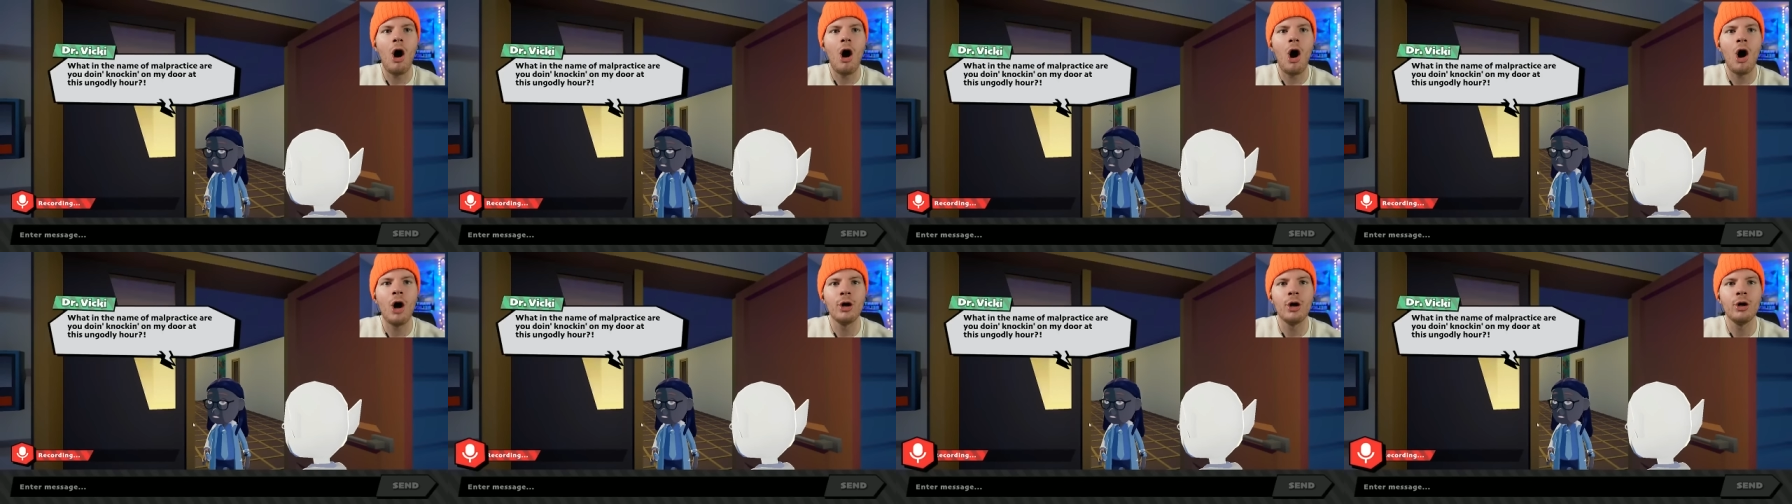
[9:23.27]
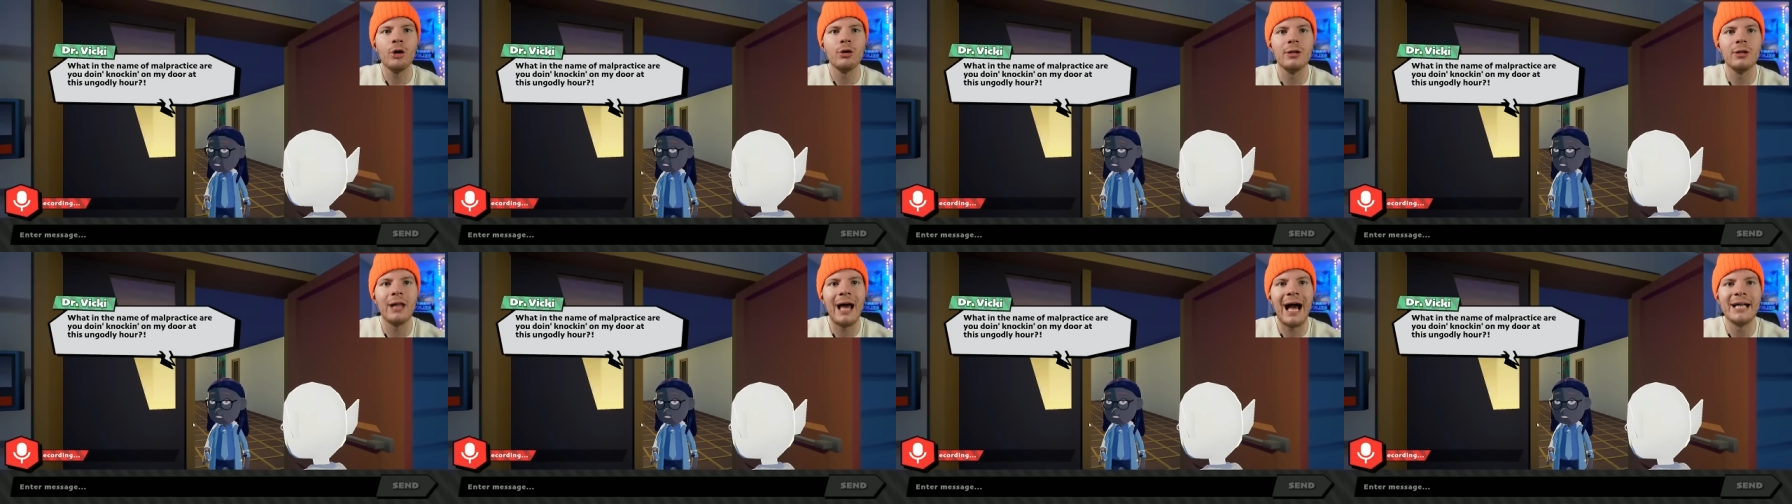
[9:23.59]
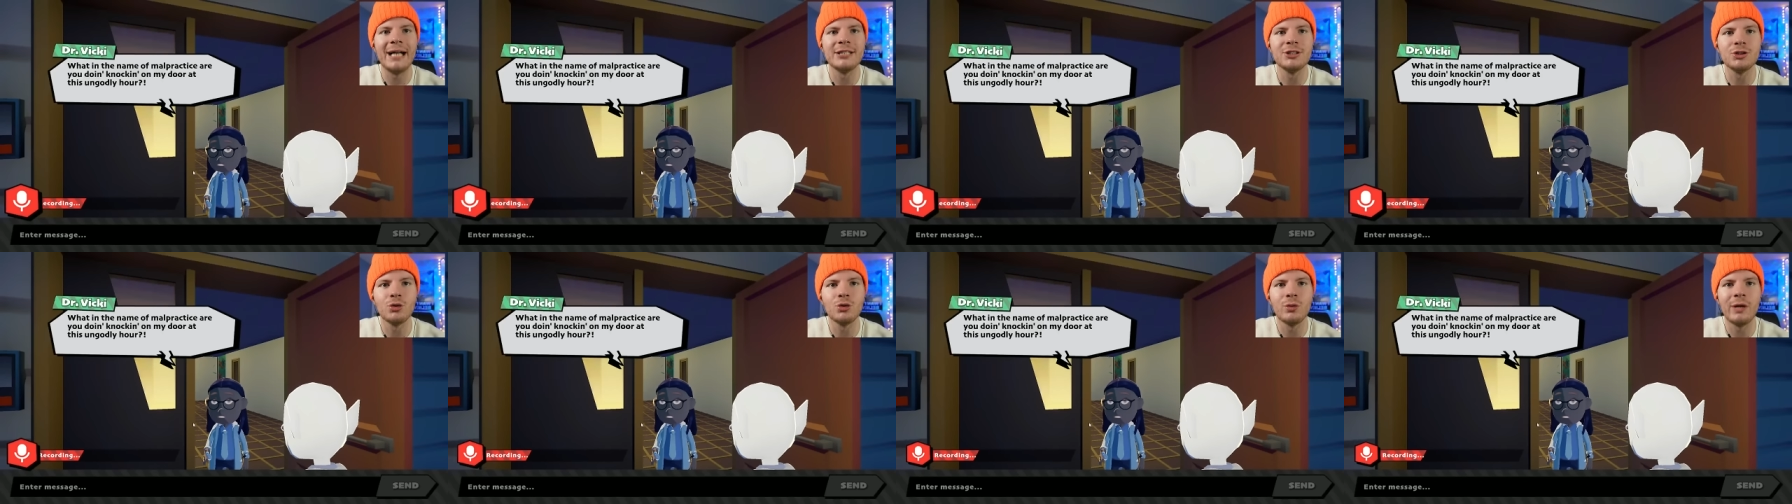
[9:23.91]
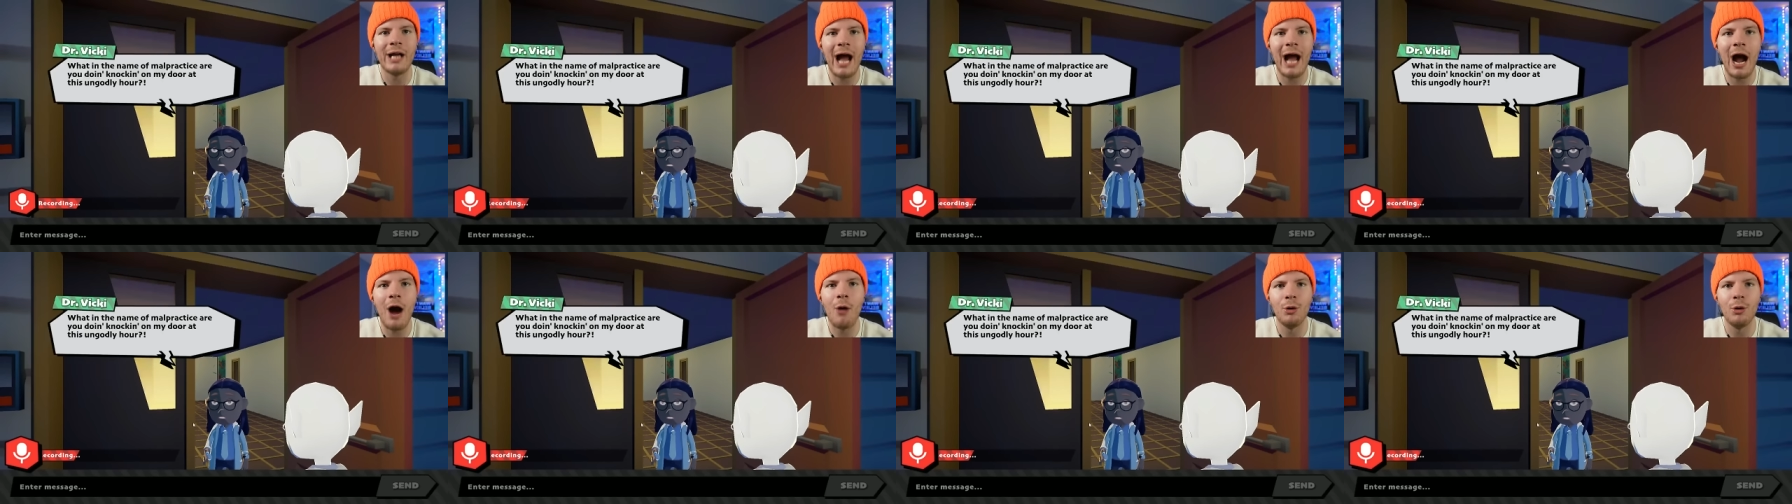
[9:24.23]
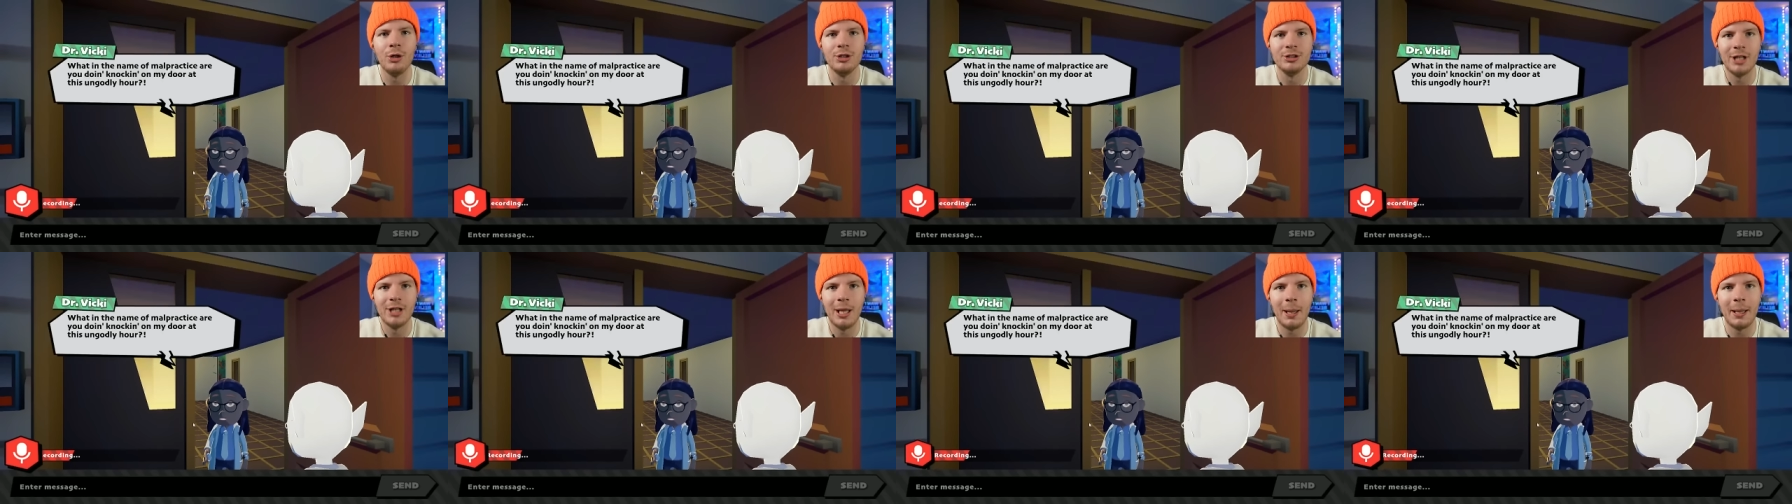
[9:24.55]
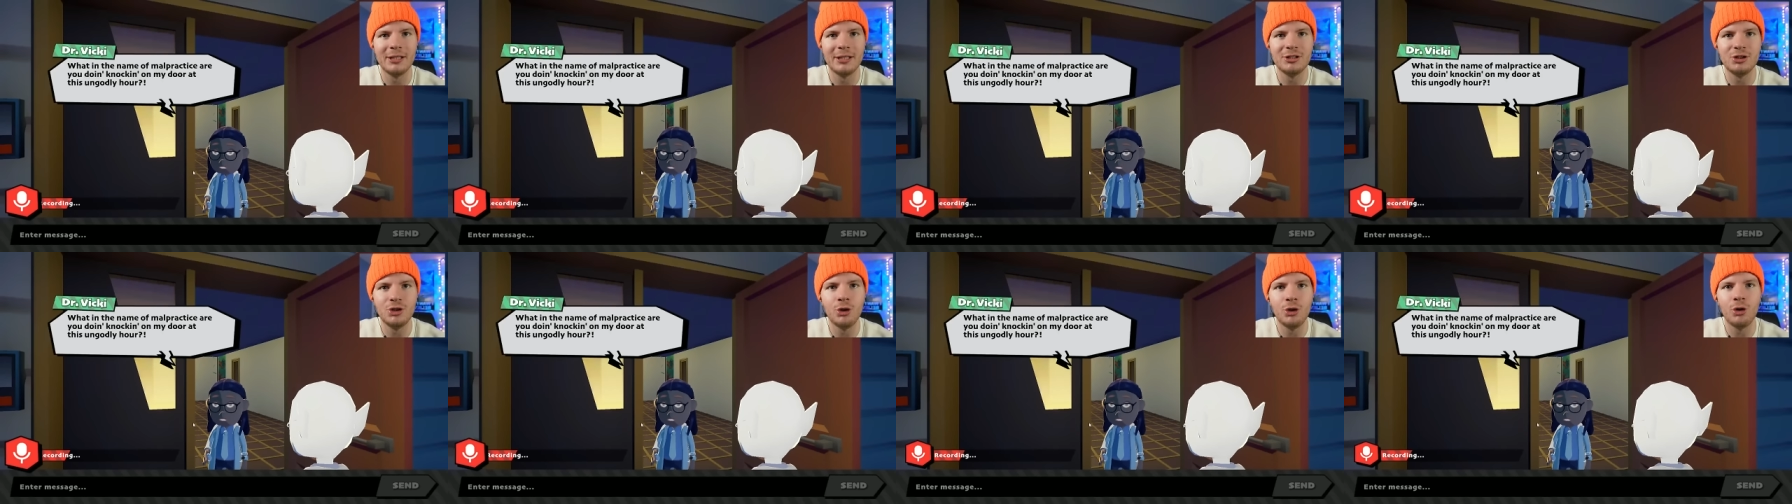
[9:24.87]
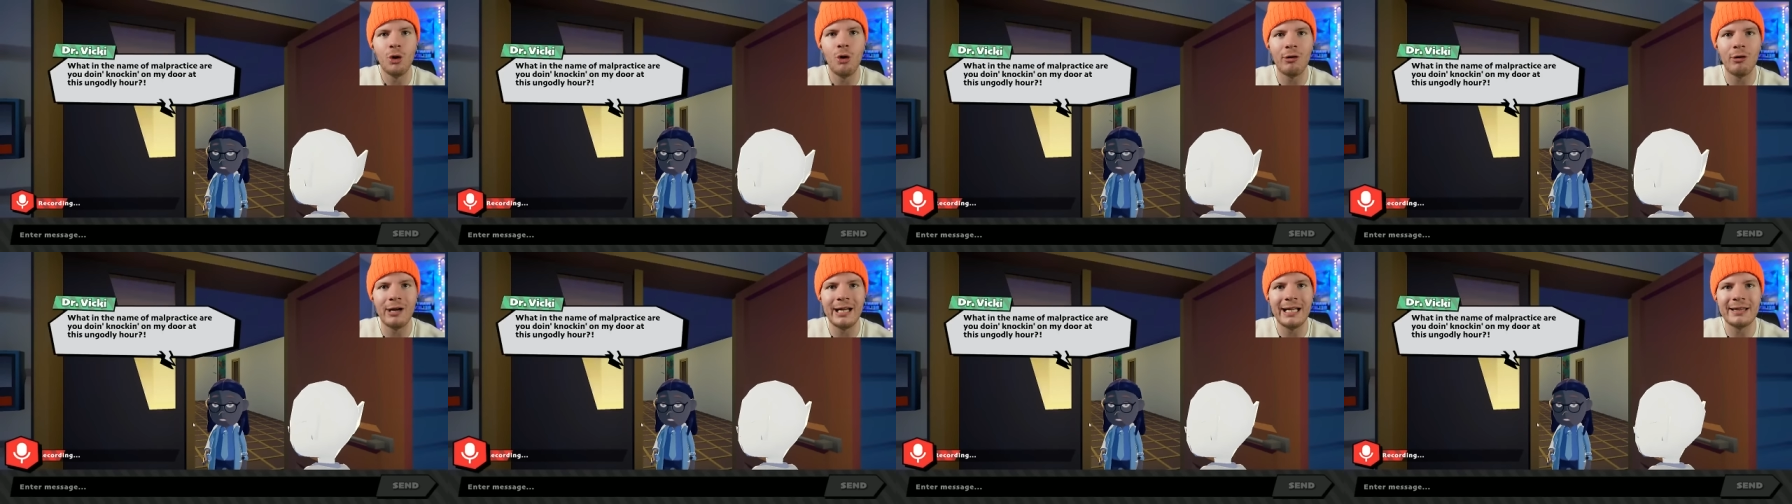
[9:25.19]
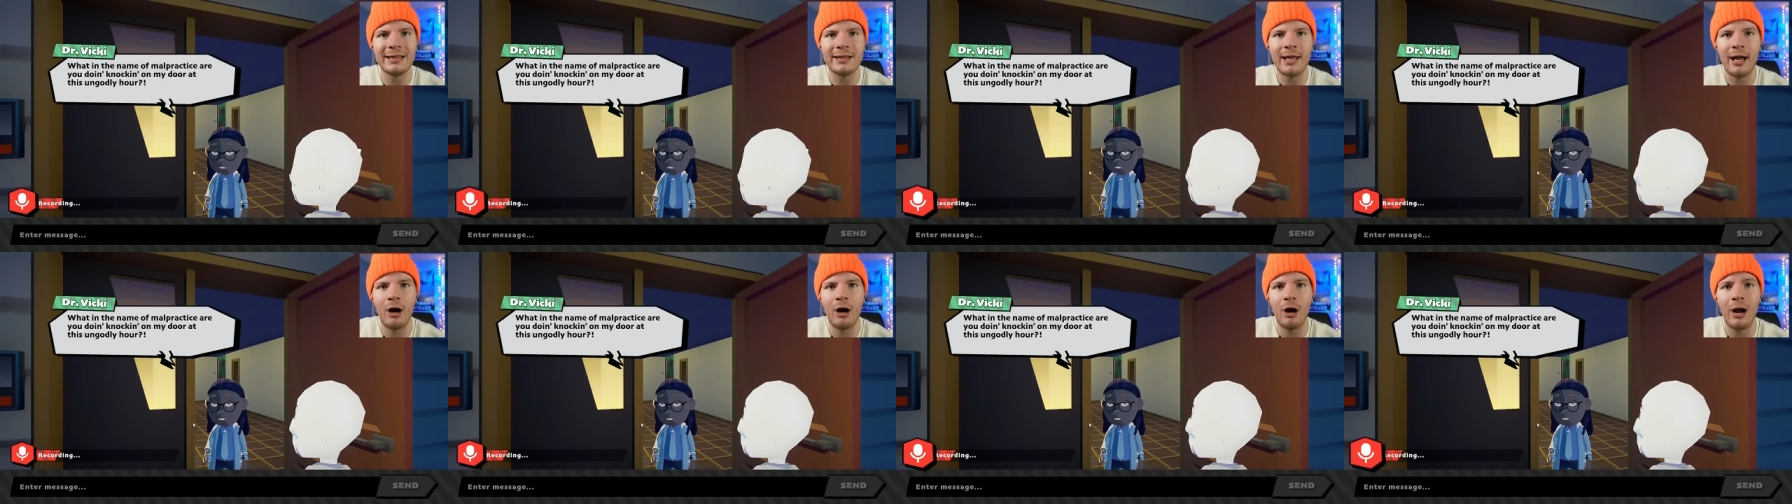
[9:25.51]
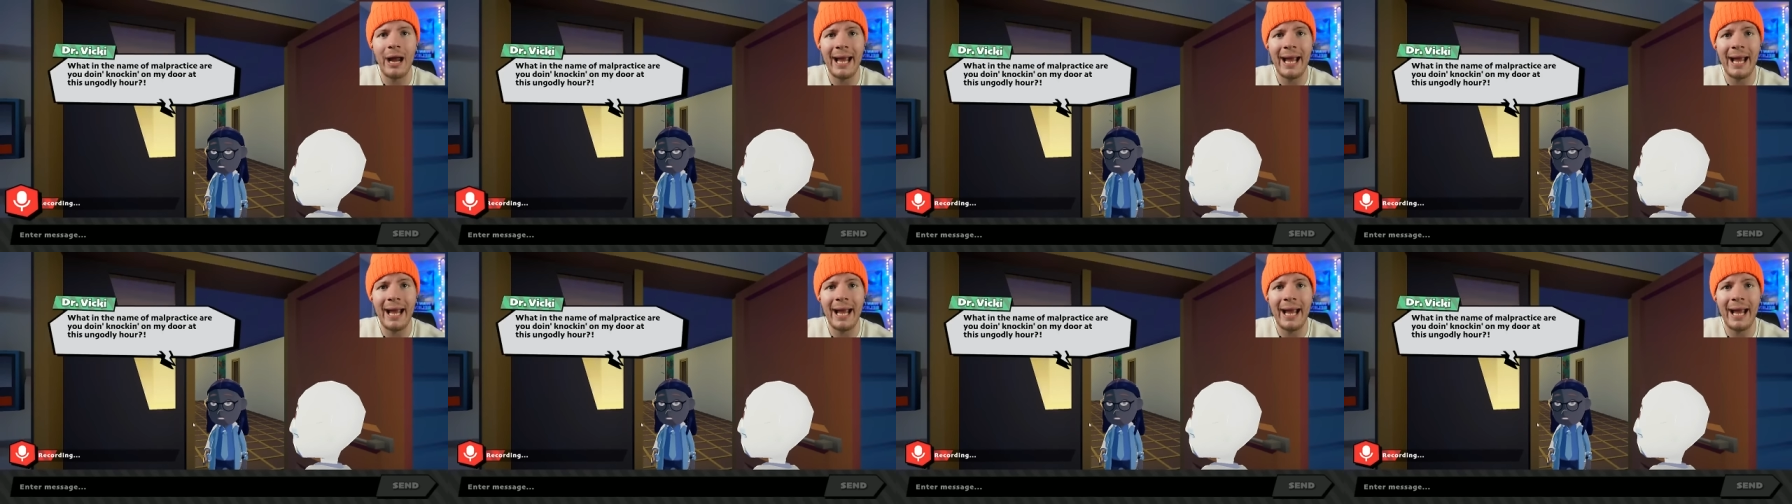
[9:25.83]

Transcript: on her last three hours unless you don't get there